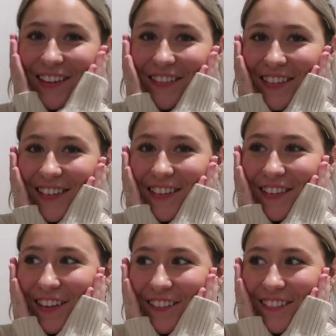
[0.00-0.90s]
love it
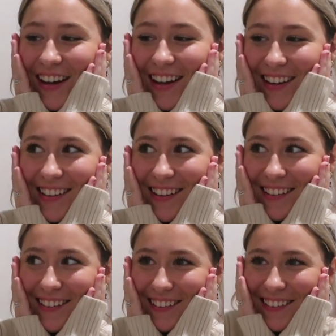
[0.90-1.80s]
so much.
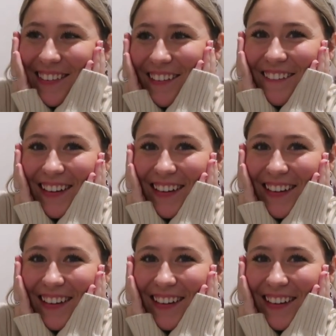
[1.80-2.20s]
It looks so